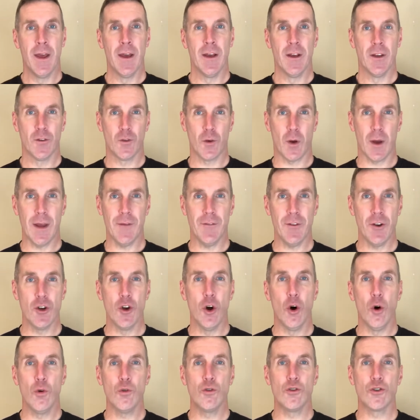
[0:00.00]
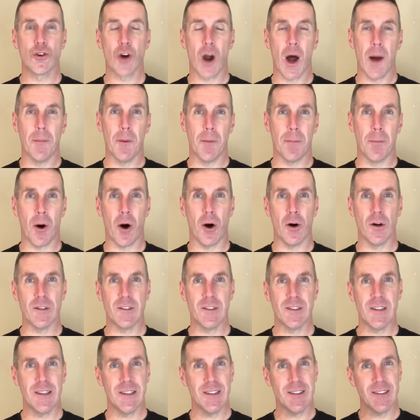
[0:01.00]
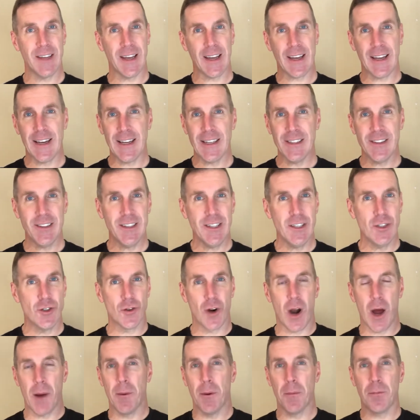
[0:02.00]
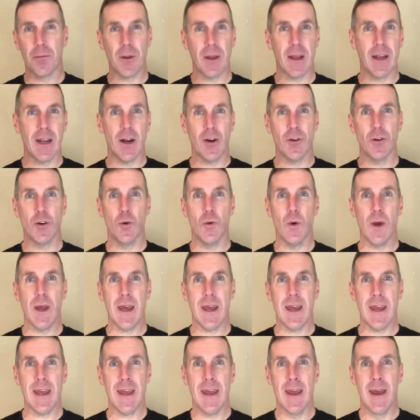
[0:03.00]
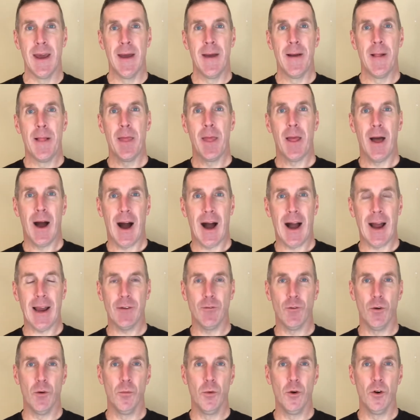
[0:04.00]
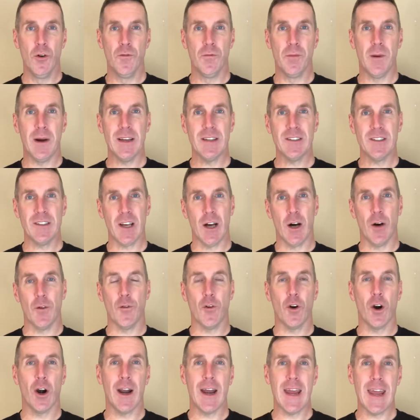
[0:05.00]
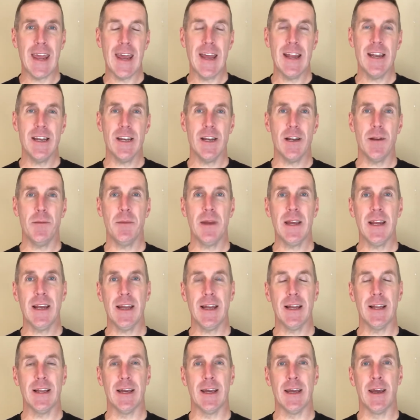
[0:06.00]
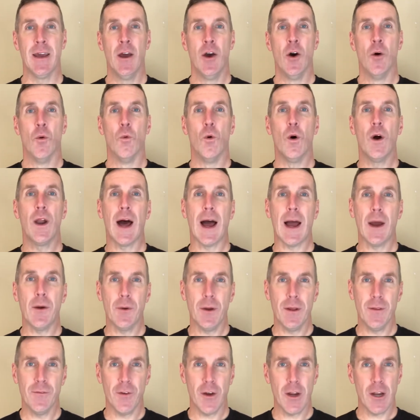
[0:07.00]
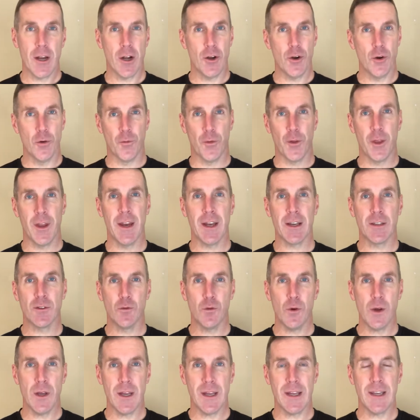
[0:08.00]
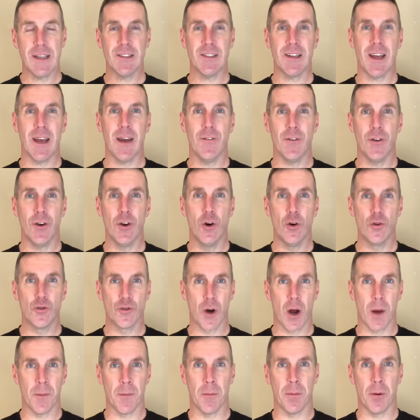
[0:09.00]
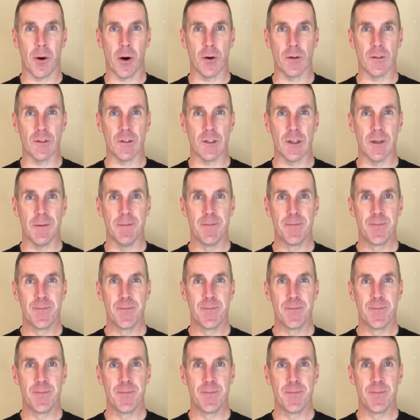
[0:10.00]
So I have a no drama policy. The second I see drama playing out in a way, I remove myself or I end it immediately. What I would invite you to do for the next week is to have a no drama policy.